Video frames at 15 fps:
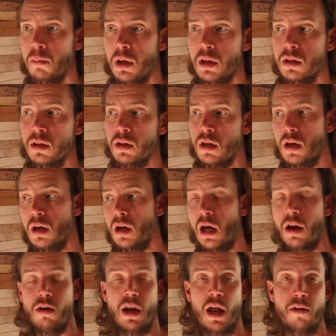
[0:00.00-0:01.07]
but
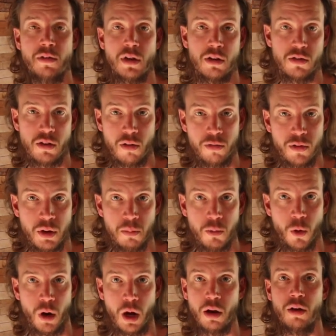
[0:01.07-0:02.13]
I don't have that stuff
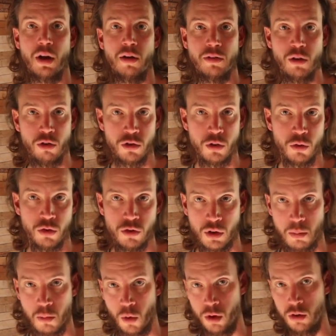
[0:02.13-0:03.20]
anymore. I don't have those tools
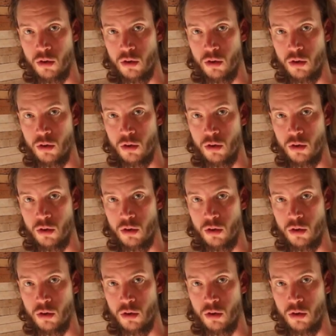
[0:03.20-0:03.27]
anymore.